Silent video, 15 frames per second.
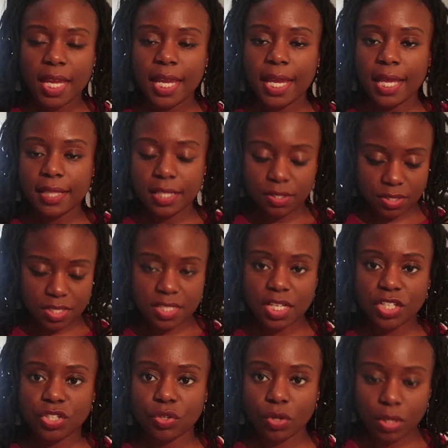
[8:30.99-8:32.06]
There's a
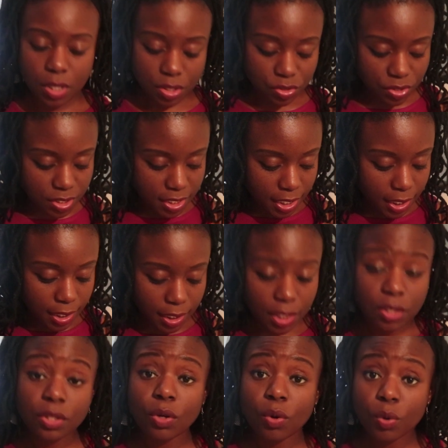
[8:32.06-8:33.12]
section on
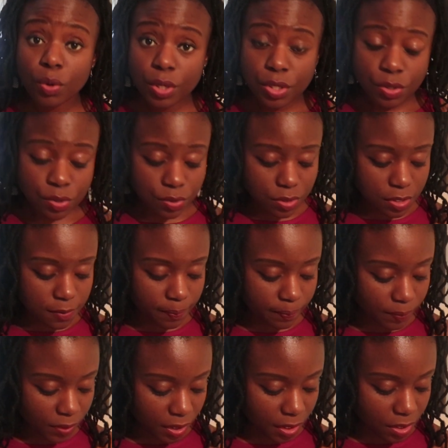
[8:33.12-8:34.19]
understanding the oils.
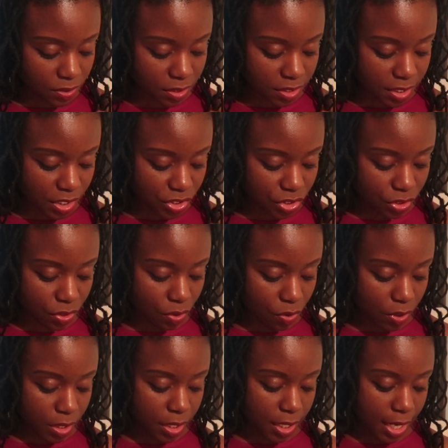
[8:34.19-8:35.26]
There's a section
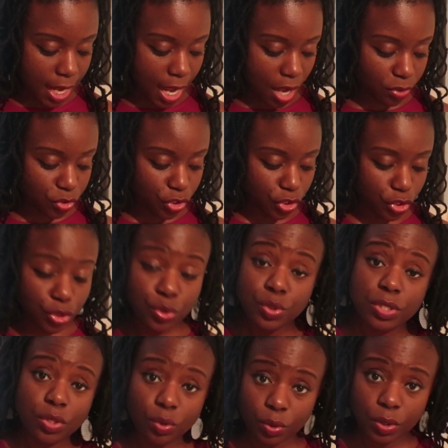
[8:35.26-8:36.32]
on how to use
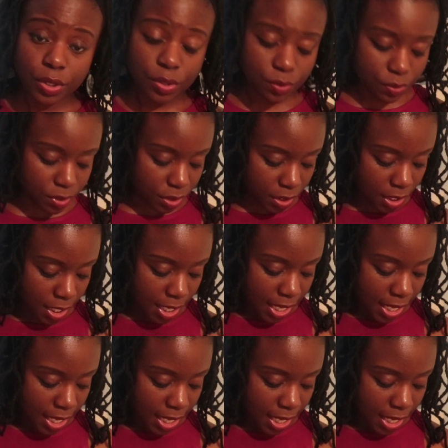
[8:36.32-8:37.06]
the oils.